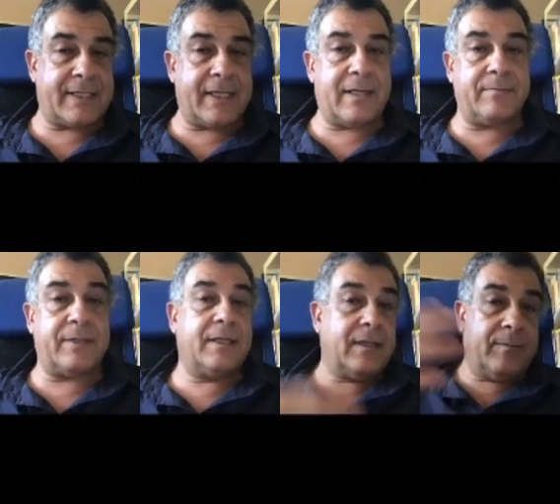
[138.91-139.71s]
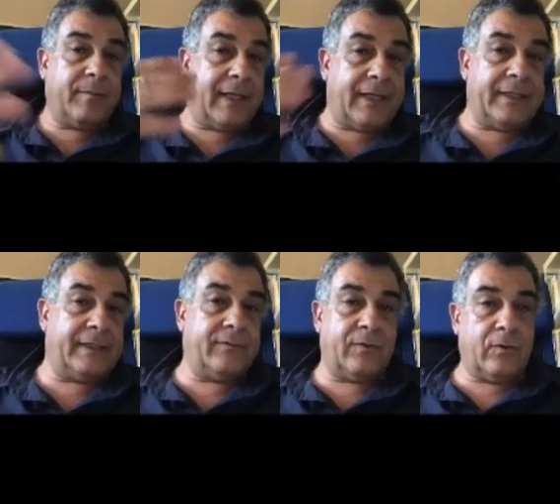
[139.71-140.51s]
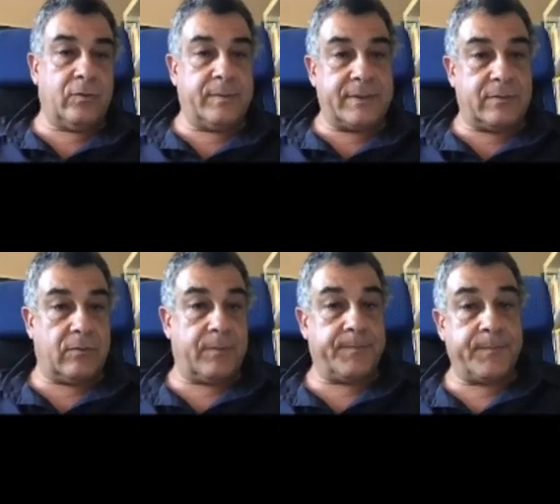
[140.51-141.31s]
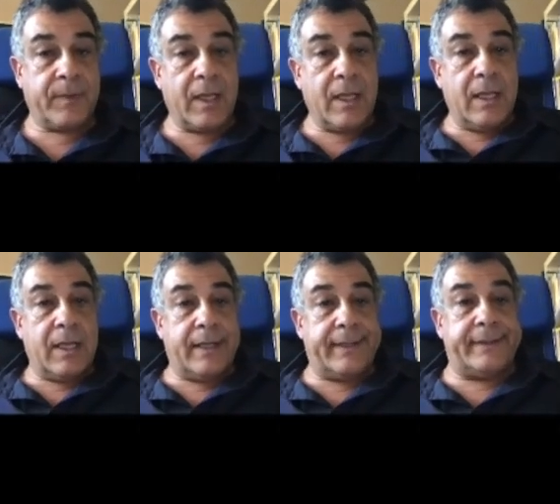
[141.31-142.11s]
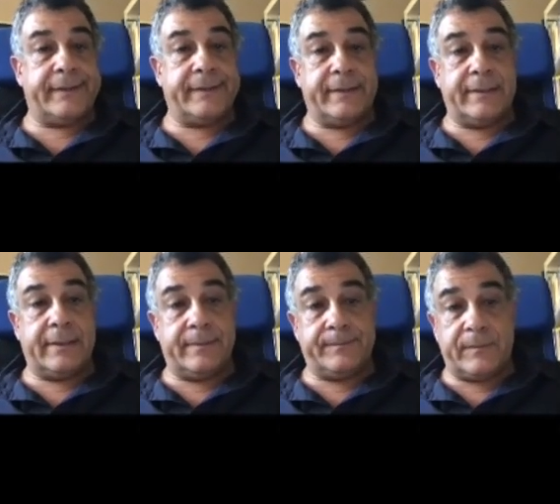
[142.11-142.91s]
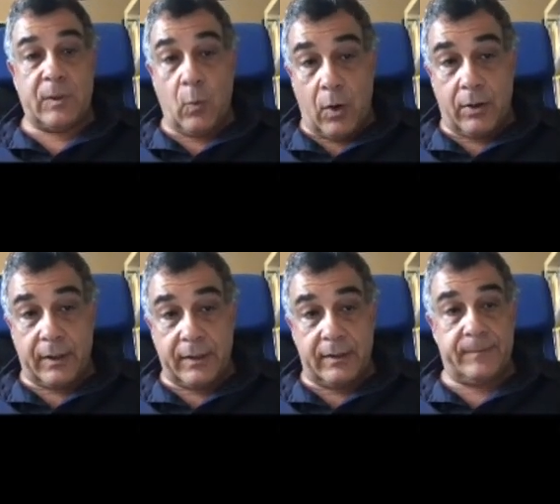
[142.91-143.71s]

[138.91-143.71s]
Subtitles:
m, by the volume and so on. And the work